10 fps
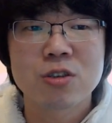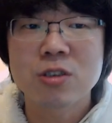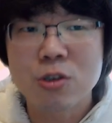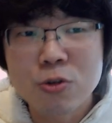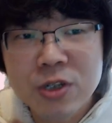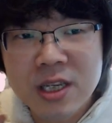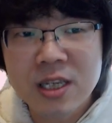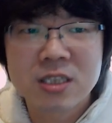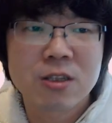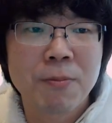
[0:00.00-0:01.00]
Just
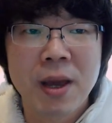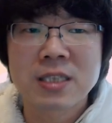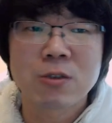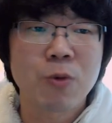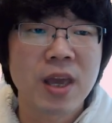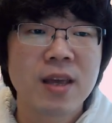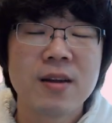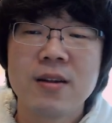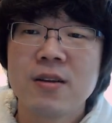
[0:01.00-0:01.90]
doing is the best way.